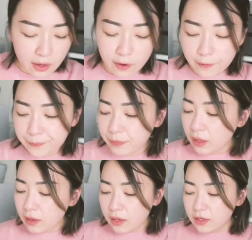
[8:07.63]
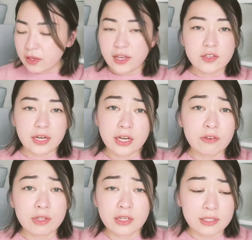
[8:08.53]
So you guys are getting
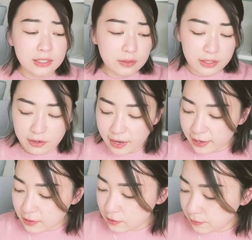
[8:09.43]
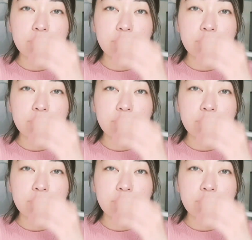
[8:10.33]
a really good deal here, guys.